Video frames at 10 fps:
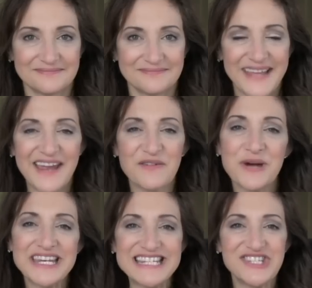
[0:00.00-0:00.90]
Hey
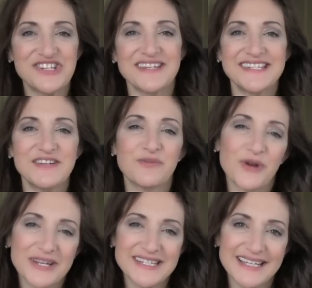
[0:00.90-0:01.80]
everyone, it's JT from
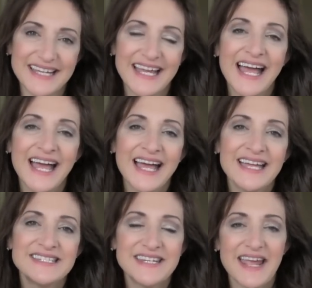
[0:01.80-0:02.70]
Work It Daily.
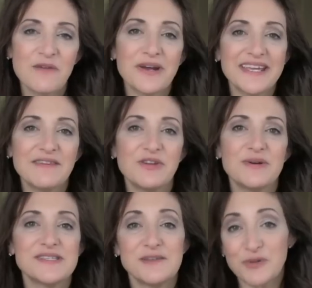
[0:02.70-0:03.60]
Today I want to give you a
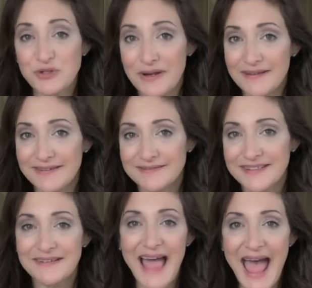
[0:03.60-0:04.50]
simple trick, a
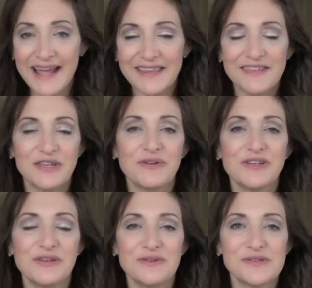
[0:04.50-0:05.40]
little hack that you can
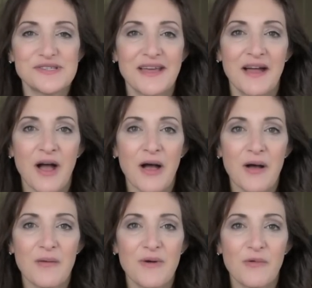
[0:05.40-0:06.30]
use
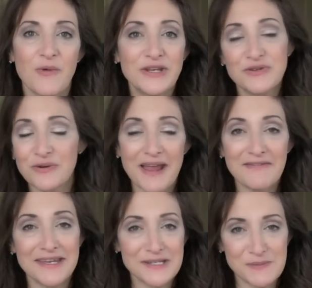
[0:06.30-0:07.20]
when you don't have
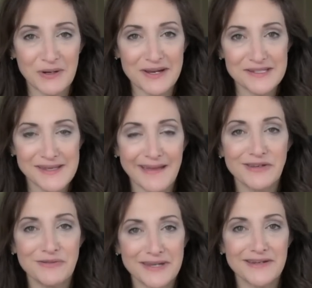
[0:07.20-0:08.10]
any experience and
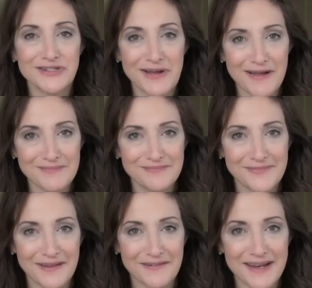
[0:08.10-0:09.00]
you need a job.
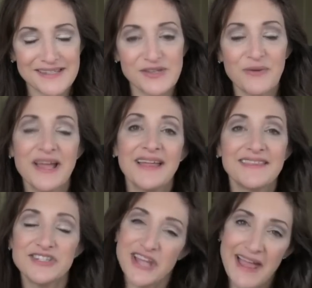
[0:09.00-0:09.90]
All right, so the
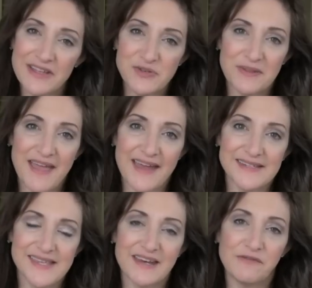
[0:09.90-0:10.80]
challenge with that is
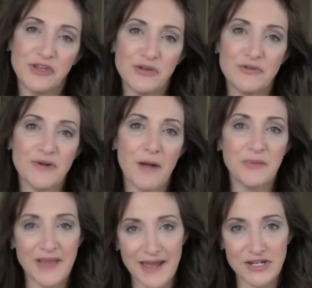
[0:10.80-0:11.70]
that if you
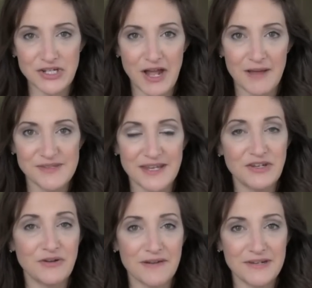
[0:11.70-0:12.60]
apply to jobs and you
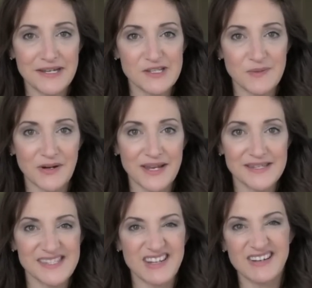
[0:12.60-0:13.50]
don't have any
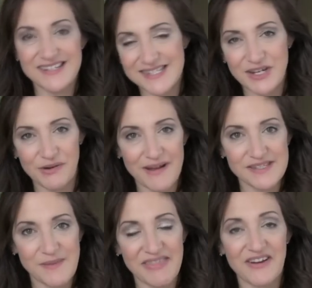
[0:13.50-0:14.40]
experience, they're going to see your
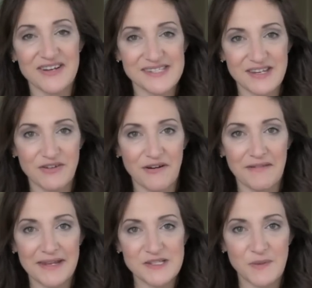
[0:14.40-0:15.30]
resume, they're going to see you don't have
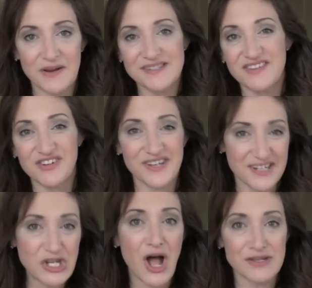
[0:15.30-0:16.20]
any experience, and they're going
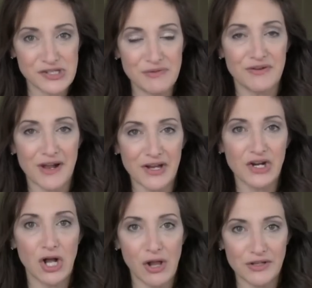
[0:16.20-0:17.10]
to toss you. They're not going
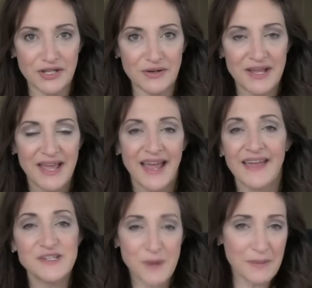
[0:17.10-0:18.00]
to call you. And
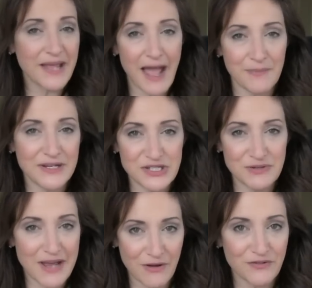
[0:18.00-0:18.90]
it's probably happening to you
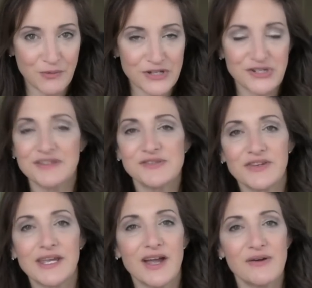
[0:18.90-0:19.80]
now if you're watching this
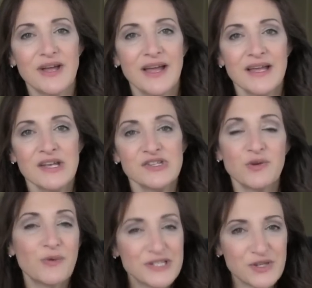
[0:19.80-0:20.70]
video. So
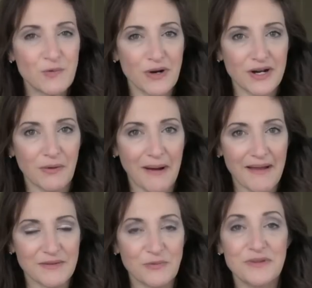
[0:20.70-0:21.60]
what's the
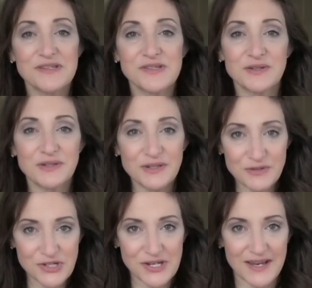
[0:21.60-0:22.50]
workaround? Well, the
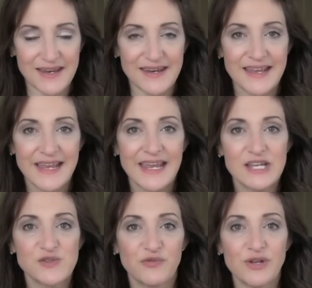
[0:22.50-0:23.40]
solution
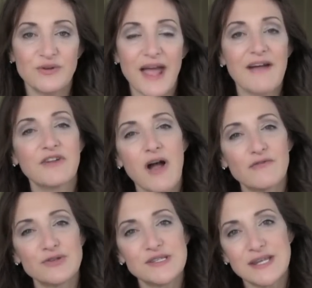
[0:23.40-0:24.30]
is for you to have
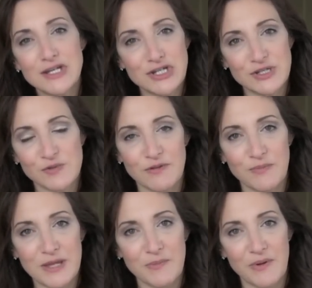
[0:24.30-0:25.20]
conversations with
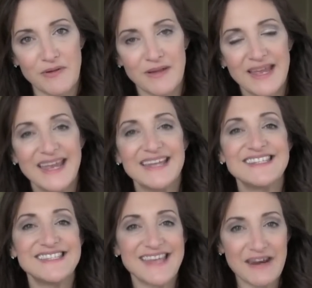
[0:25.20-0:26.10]
people
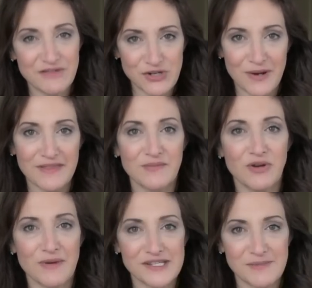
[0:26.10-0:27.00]
instead of showing them your
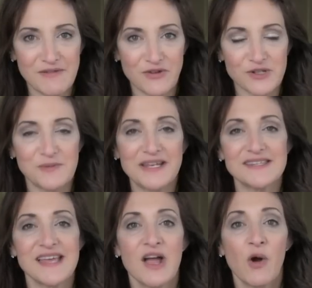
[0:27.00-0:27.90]
resume first, because
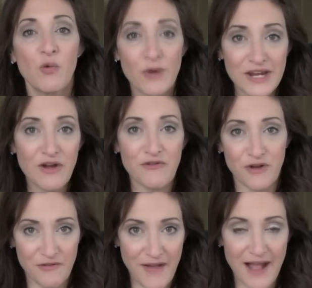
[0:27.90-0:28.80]
we know for a
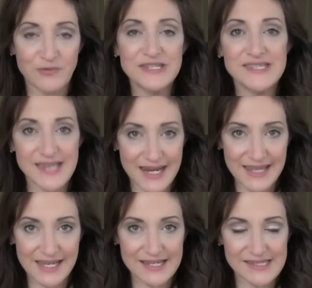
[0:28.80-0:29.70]
fact, we study
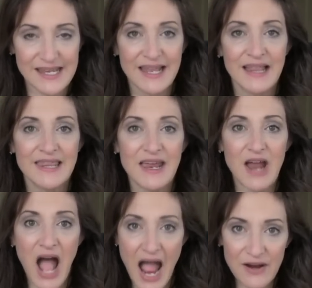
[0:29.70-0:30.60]
this, that
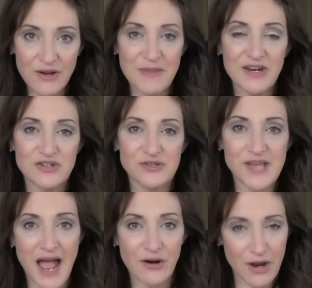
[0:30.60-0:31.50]
hiring managers
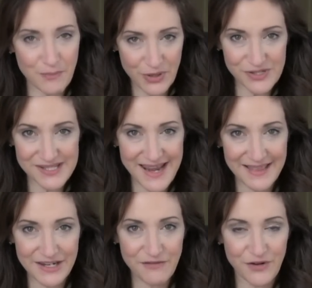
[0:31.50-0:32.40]
hire on
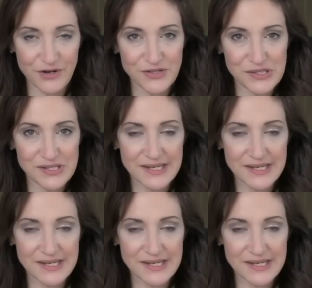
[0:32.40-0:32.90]
personality first,